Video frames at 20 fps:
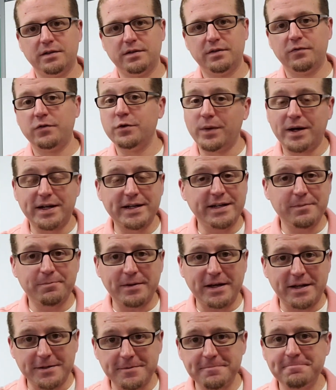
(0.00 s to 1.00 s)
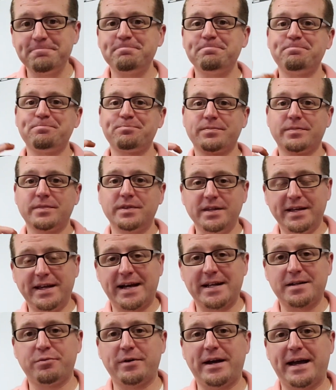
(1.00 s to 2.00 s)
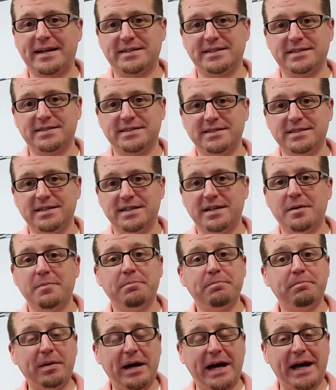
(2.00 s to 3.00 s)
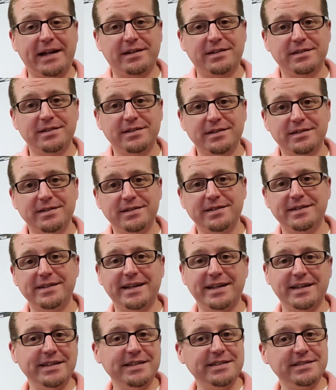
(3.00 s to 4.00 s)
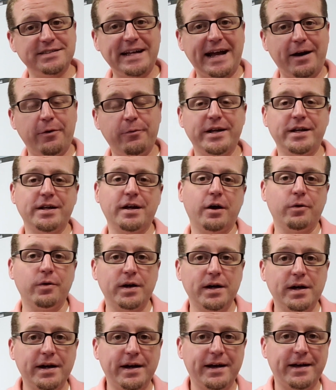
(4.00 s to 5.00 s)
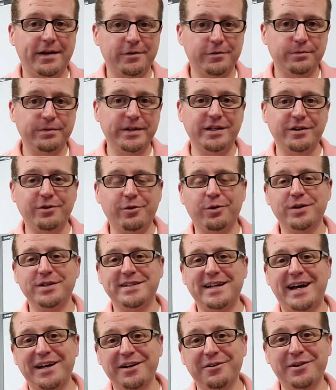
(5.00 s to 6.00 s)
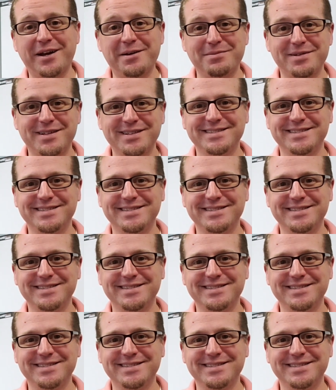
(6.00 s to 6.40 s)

If you want to get better, you got to practice. But at least now we know how to read a chord diagram.